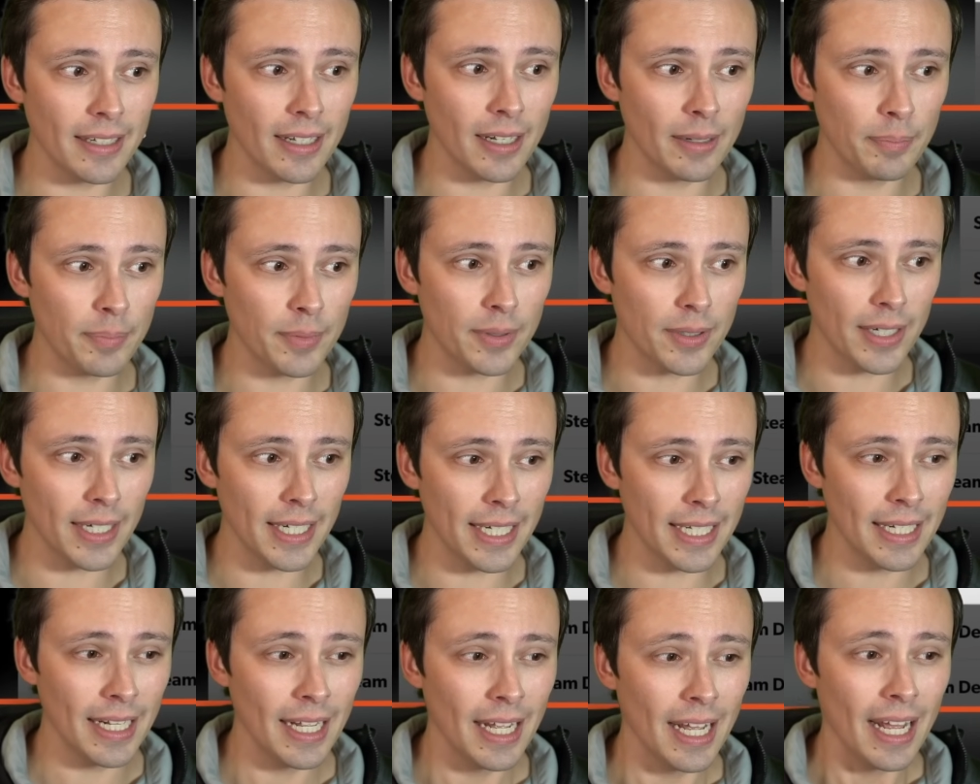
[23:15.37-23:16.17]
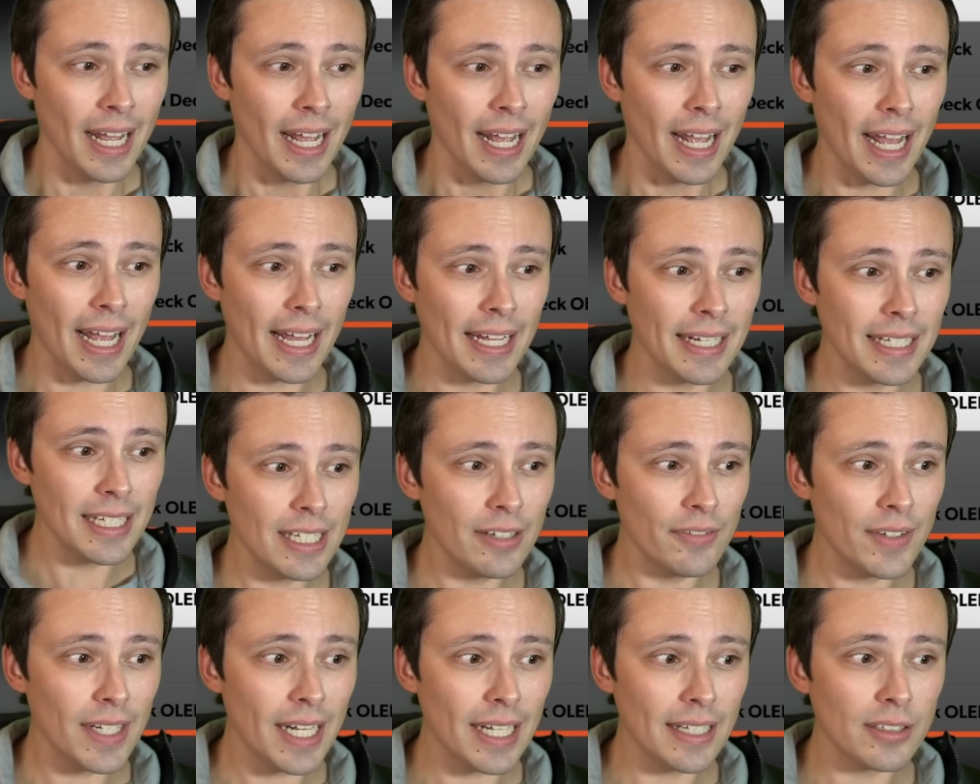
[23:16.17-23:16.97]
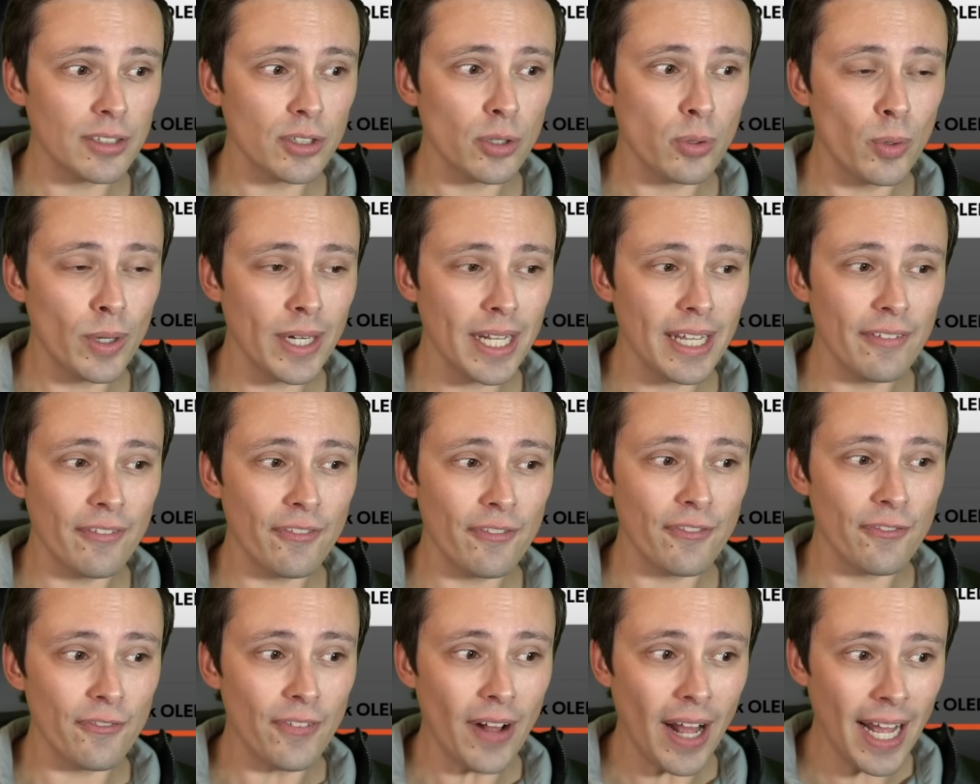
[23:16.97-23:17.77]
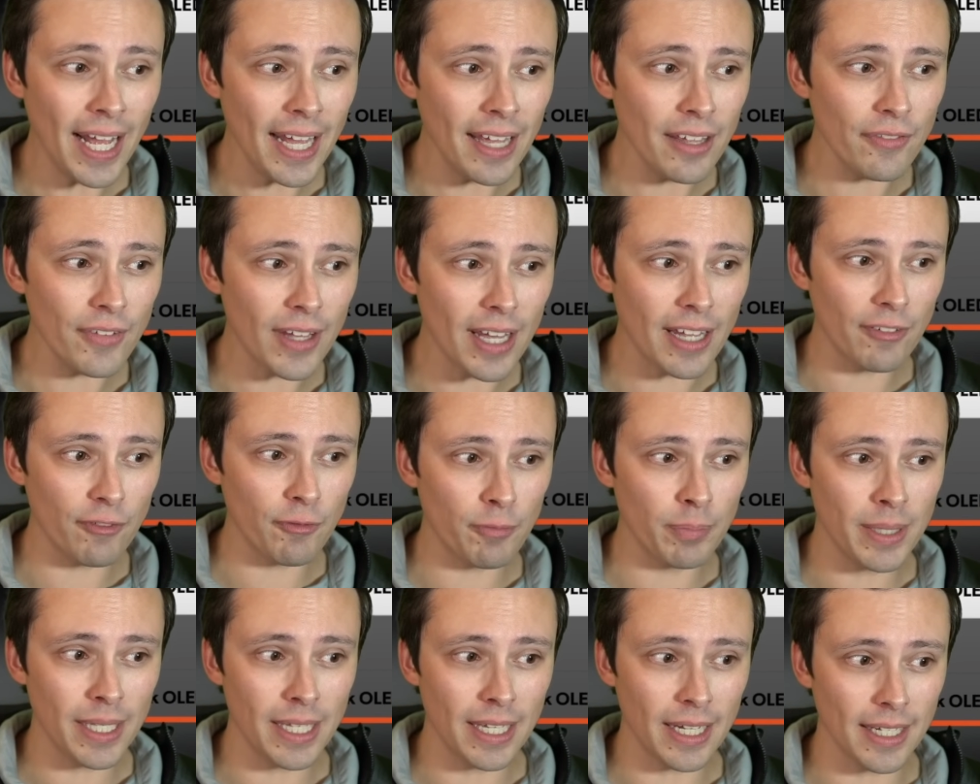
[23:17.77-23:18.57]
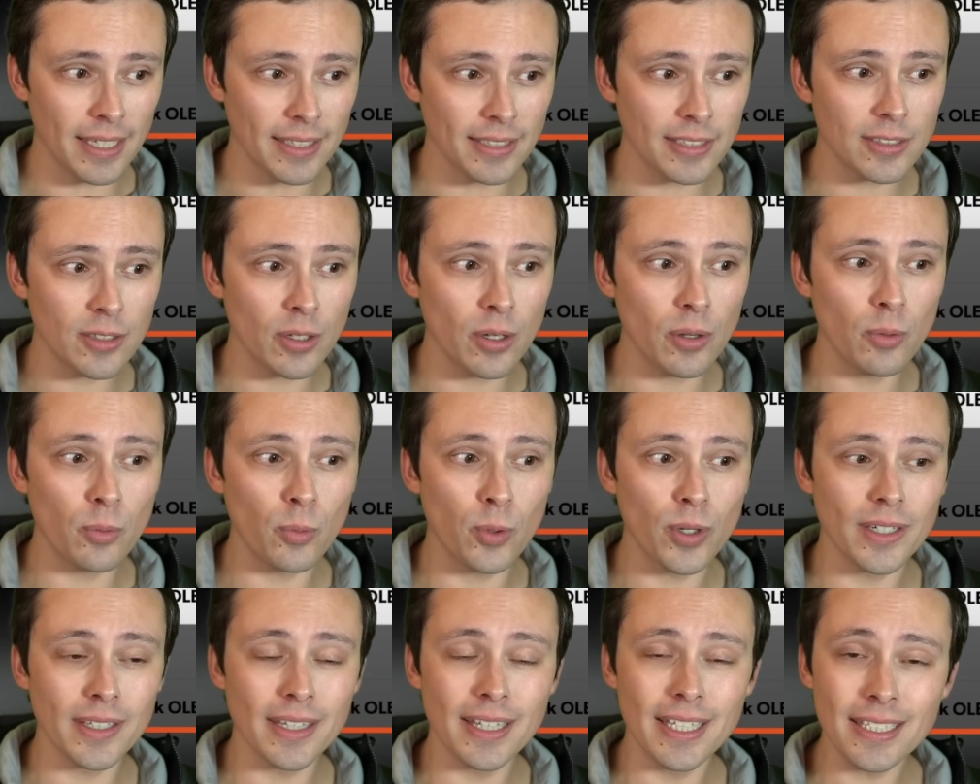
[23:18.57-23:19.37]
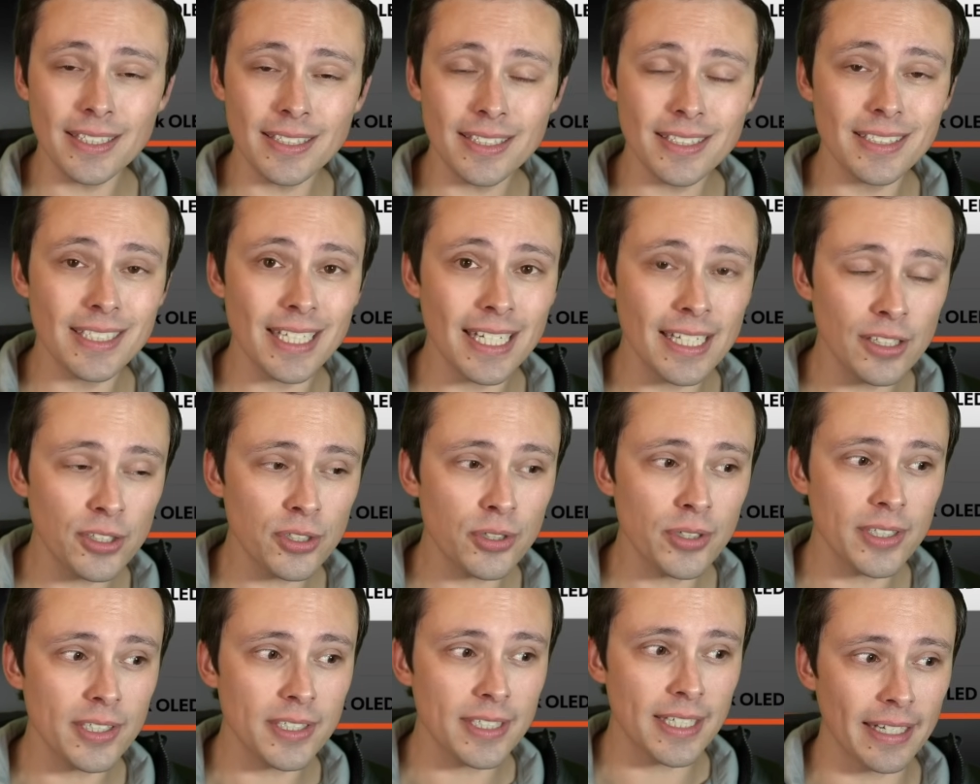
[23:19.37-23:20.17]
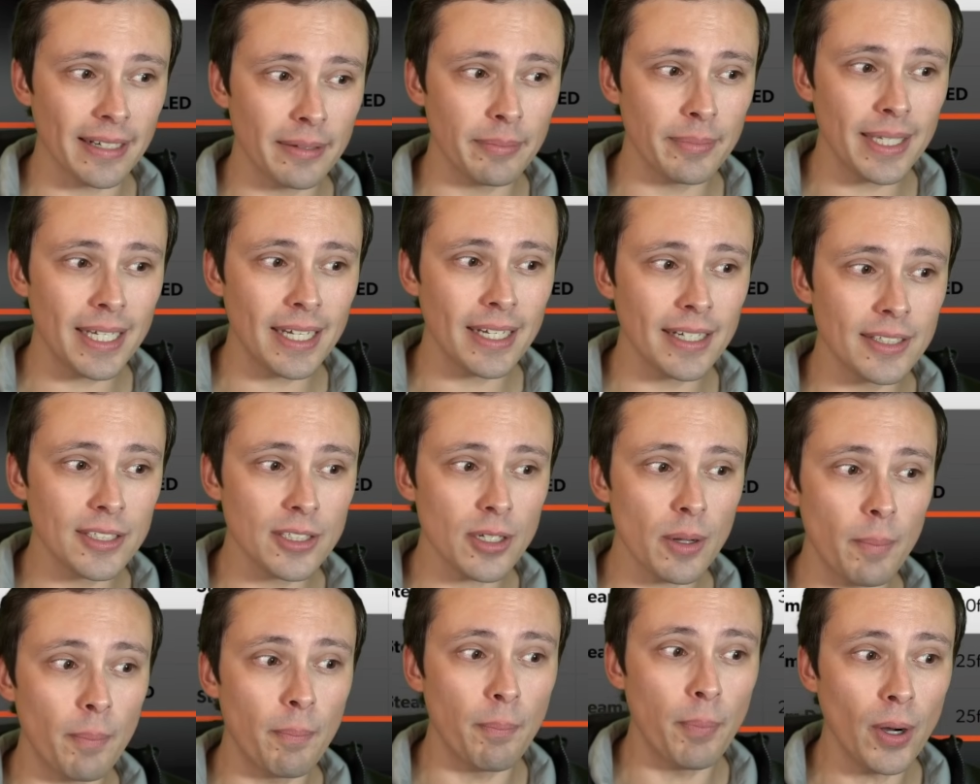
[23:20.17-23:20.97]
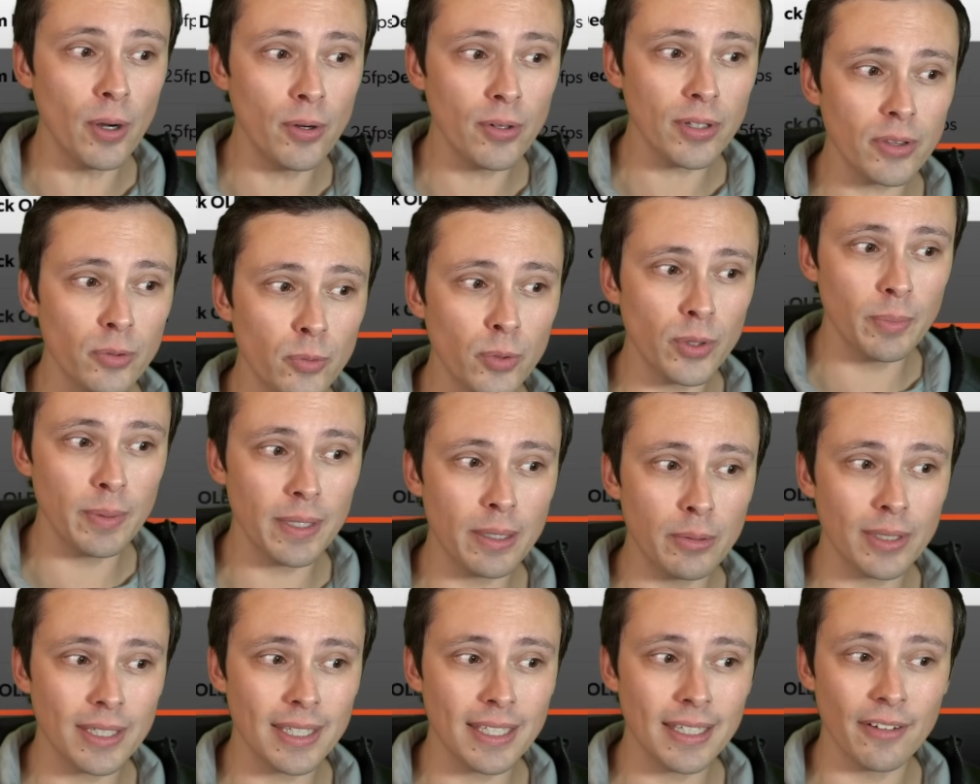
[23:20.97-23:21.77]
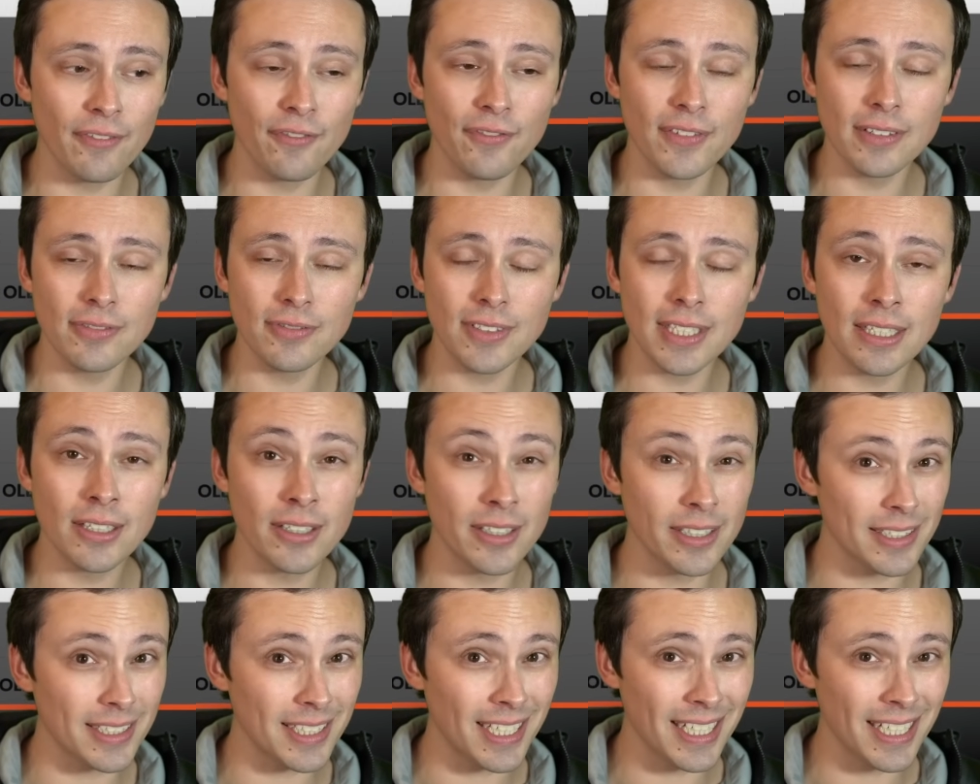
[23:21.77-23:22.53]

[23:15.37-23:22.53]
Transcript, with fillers: upgrade, and even at 25 FPS, where this is interesting because both would be within a 50 hertz